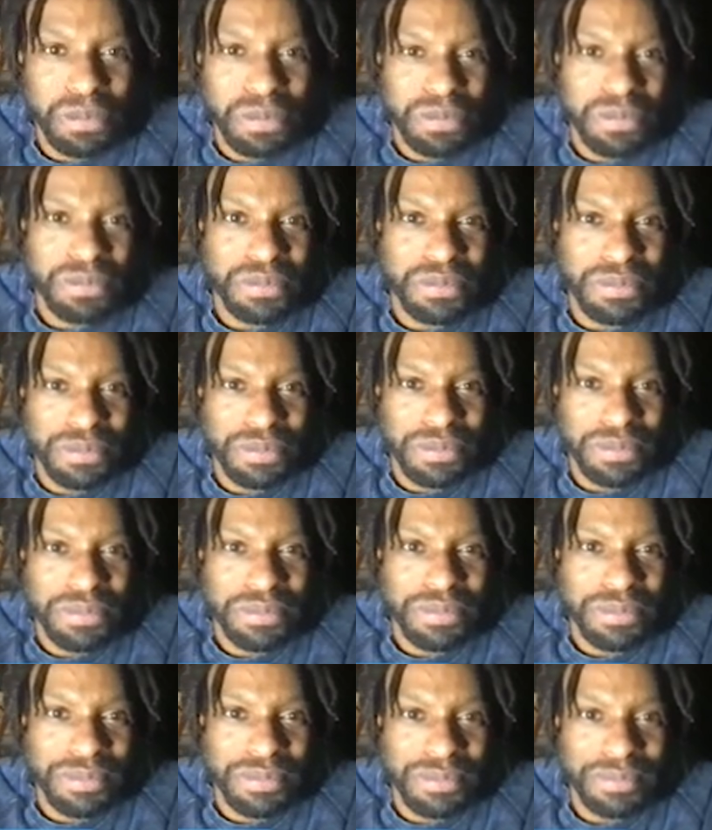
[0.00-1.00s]

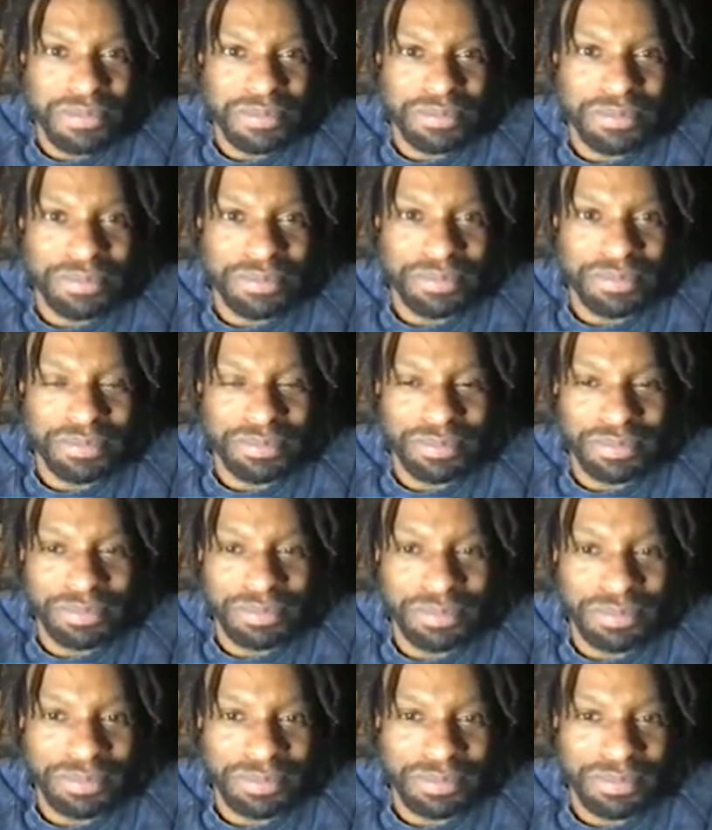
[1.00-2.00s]

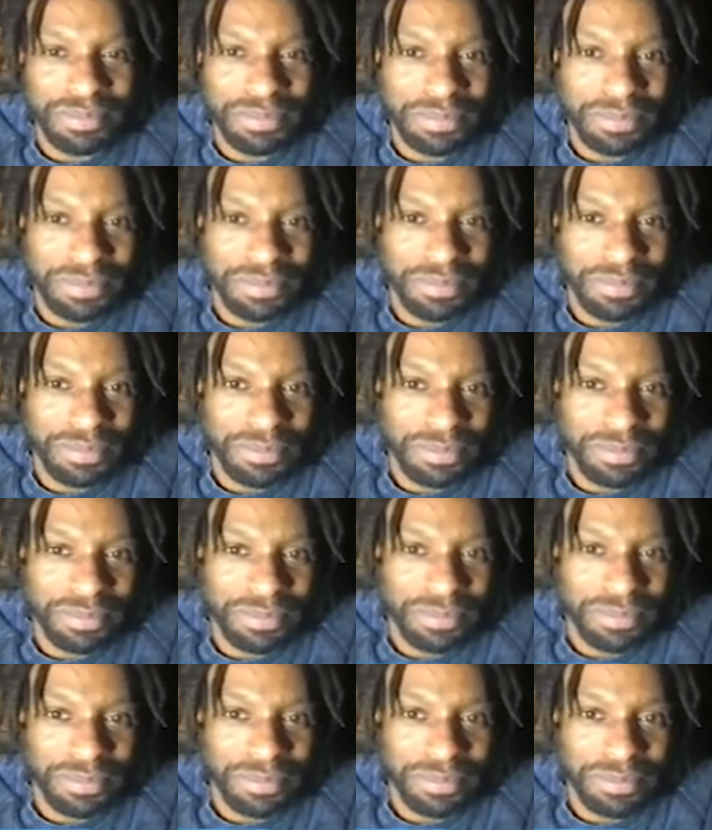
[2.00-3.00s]

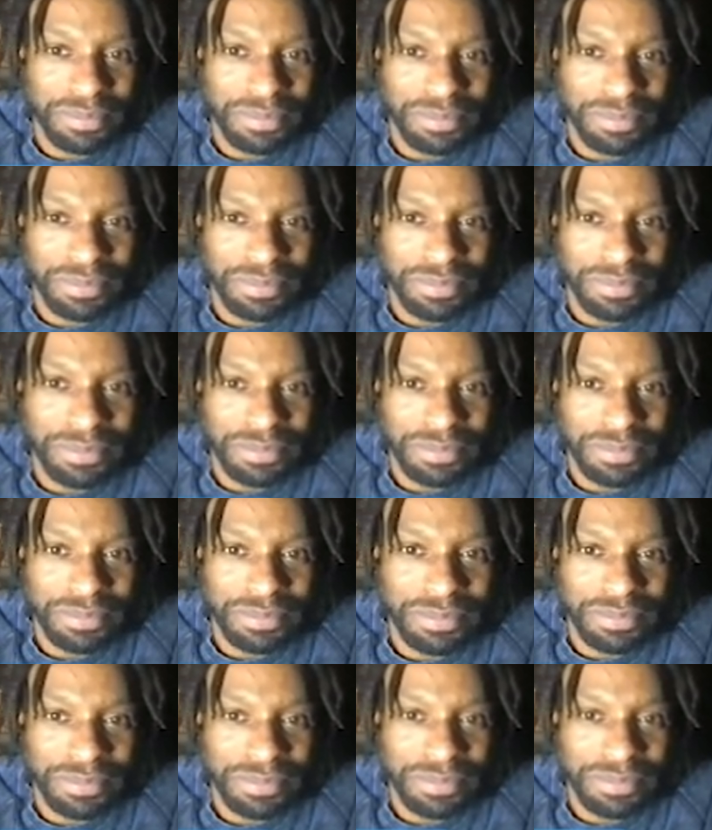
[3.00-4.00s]

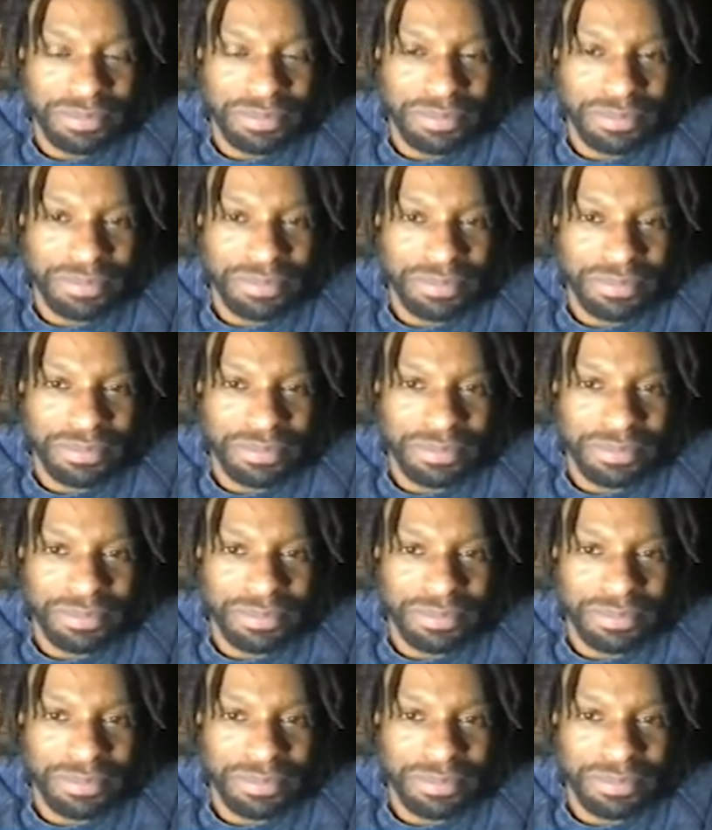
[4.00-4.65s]
The person shown says nothing.